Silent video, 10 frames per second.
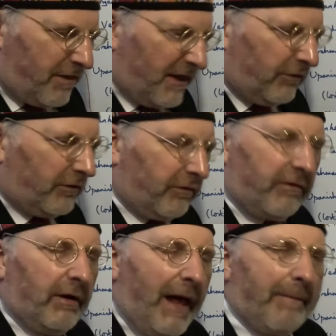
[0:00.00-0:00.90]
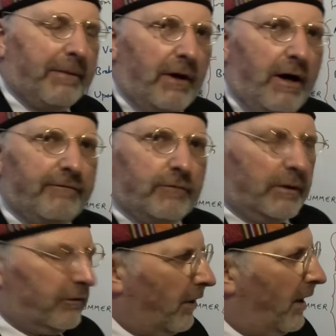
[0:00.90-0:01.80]
things can still happen
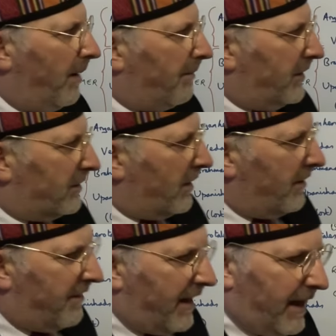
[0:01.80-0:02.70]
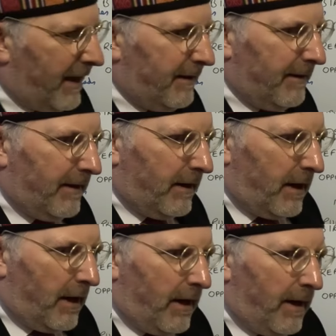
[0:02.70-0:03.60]
afterwards, but
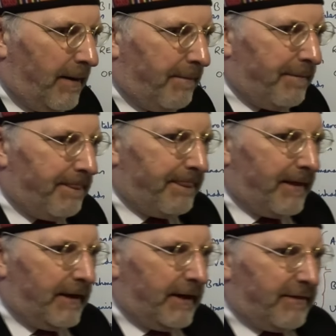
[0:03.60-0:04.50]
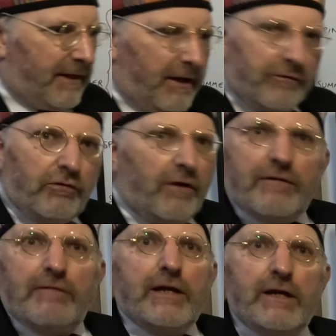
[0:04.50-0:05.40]
it's not
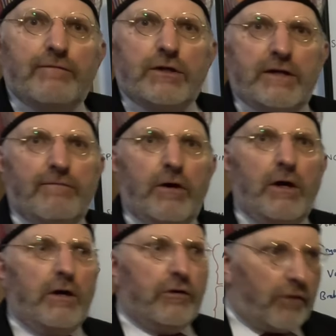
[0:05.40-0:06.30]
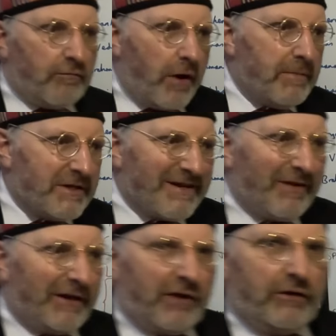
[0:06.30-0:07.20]
very innovative. So Roman
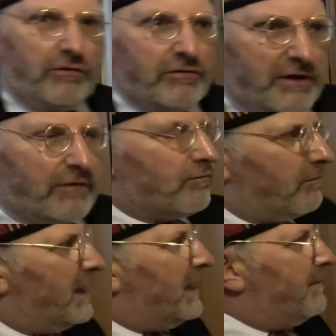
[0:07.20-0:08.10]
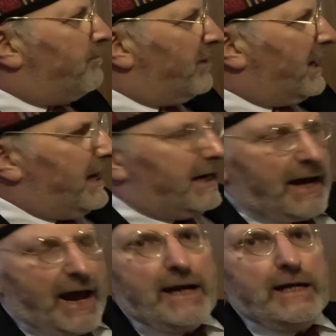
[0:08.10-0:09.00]
civilization didn't really bring in
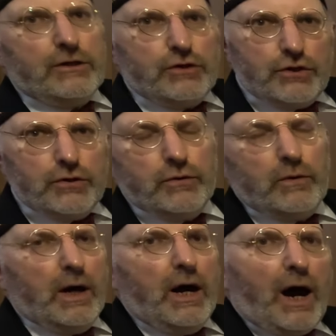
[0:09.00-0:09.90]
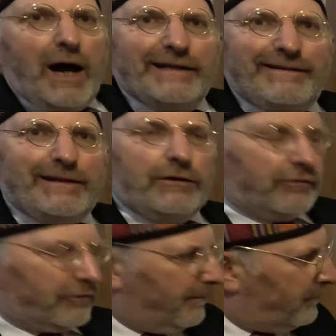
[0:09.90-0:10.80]
any new ideas.